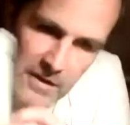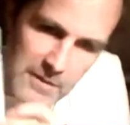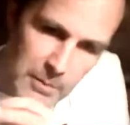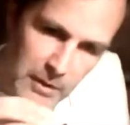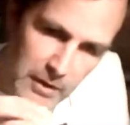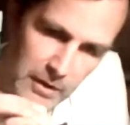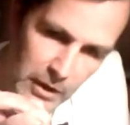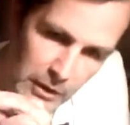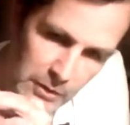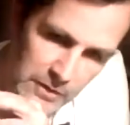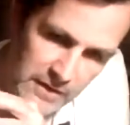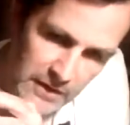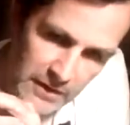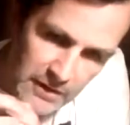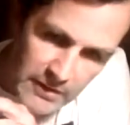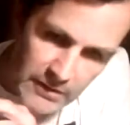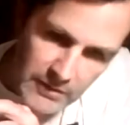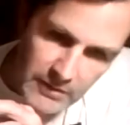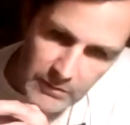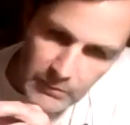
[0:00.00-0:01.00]
been
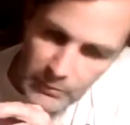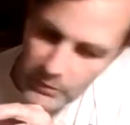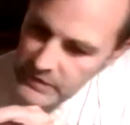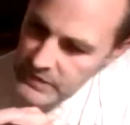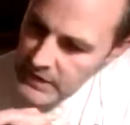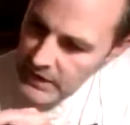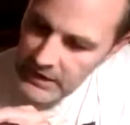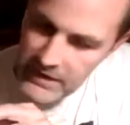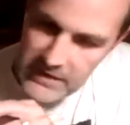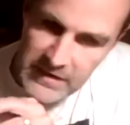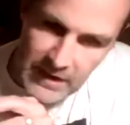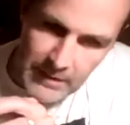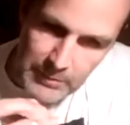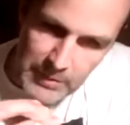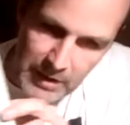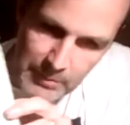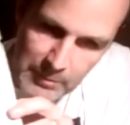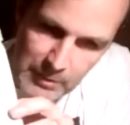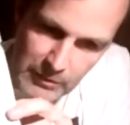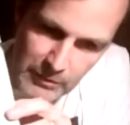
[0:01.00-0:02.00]
coated with cyanotype
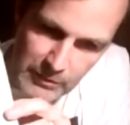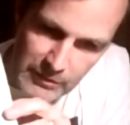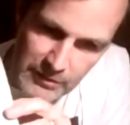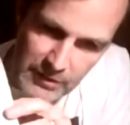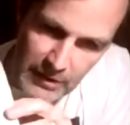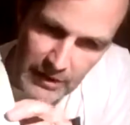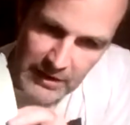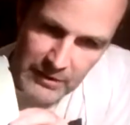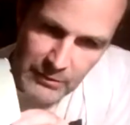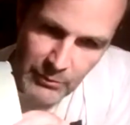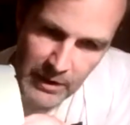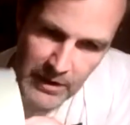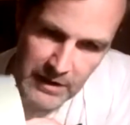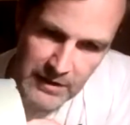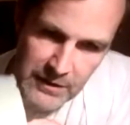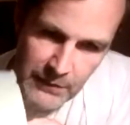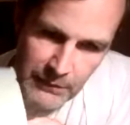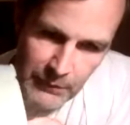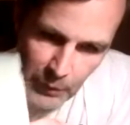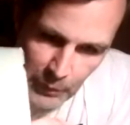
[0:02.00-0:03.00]
chemicals, so that's ready
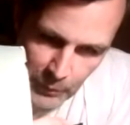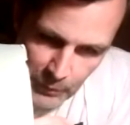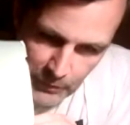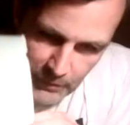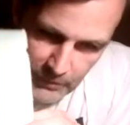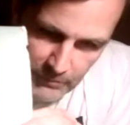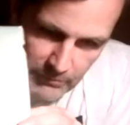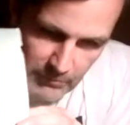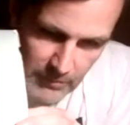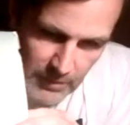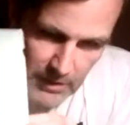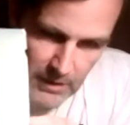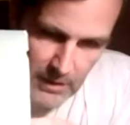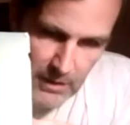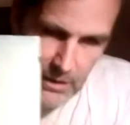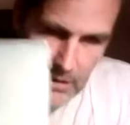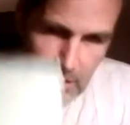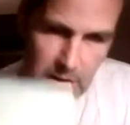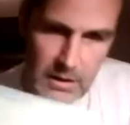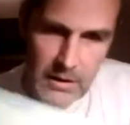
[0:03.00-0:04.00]
to fold.
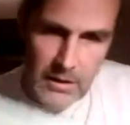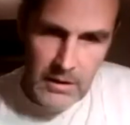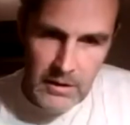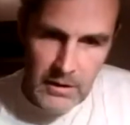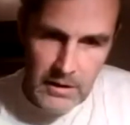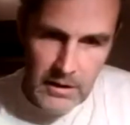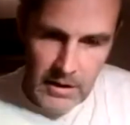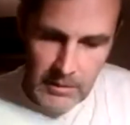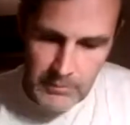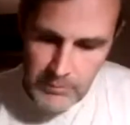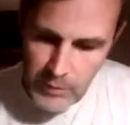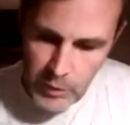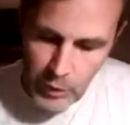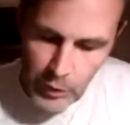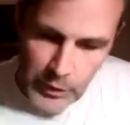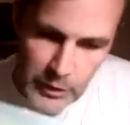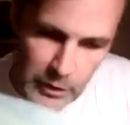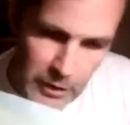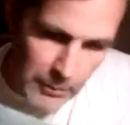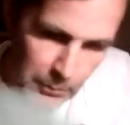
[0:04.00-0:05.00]
Or
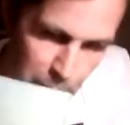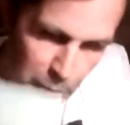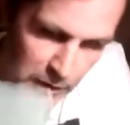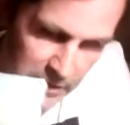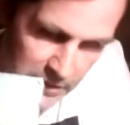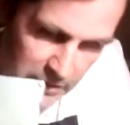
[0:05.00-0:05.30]
you can print